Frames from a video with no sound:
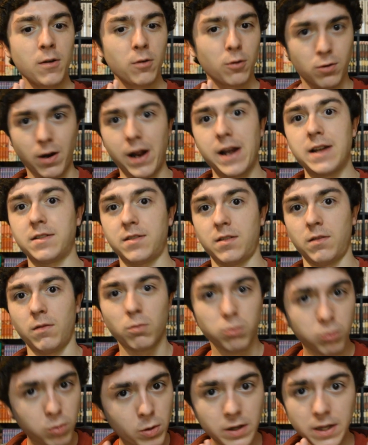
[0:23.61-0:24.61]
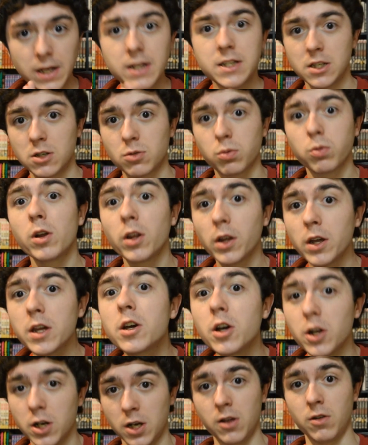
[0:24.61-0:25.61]
great. R- this is really
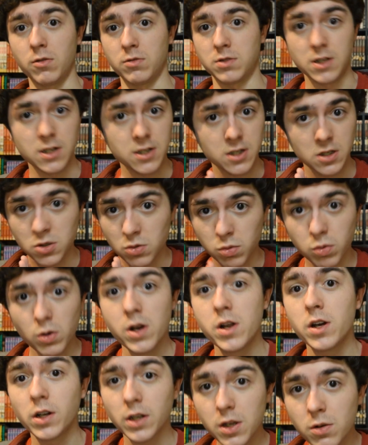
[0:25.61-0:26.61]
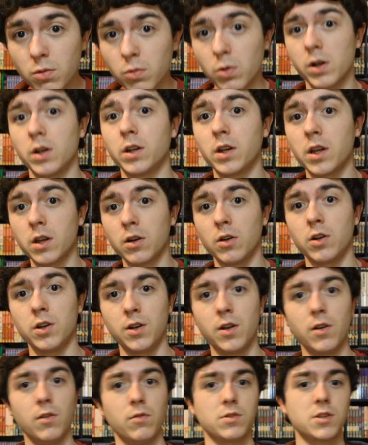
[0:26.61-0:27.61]
good news. This is really, really good
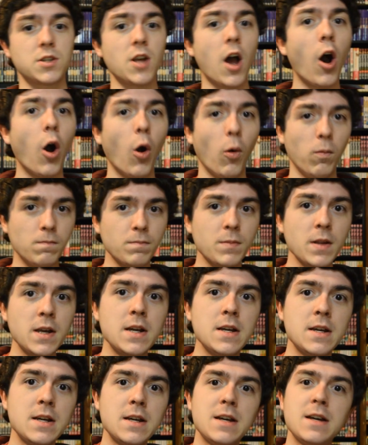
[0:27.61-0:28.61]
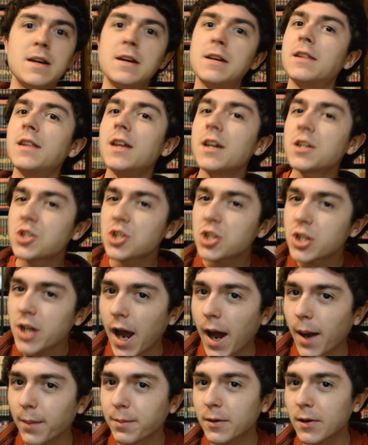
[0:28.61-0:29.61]
news. So, this
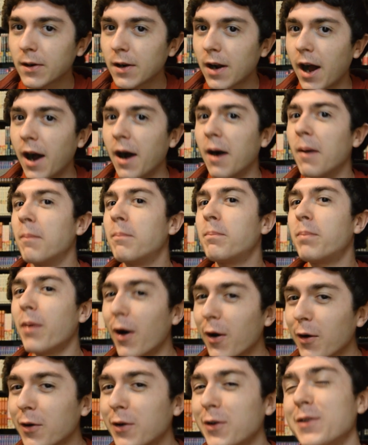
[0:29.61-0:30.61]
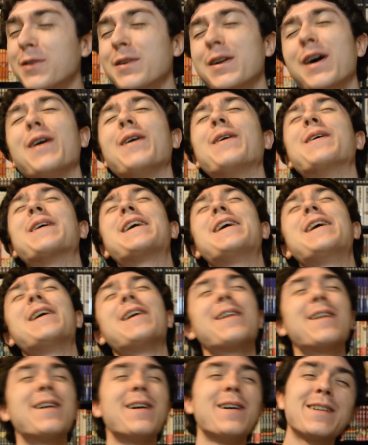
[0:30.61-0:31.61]
chapter of Boku no
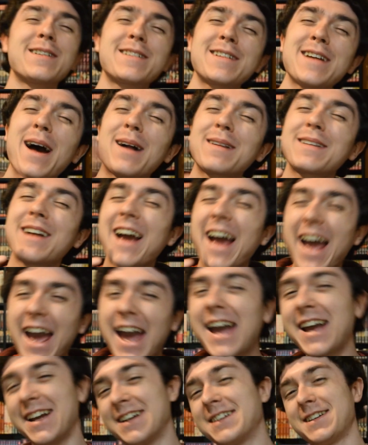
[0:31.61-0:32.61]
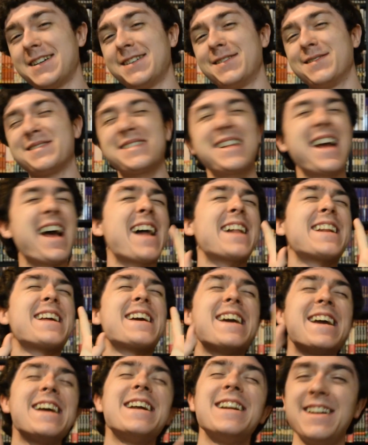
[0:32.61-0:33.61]
Hero, Chapter eight, dude, that
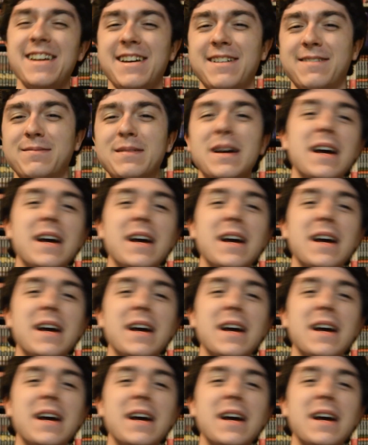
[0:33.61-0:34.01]
ending.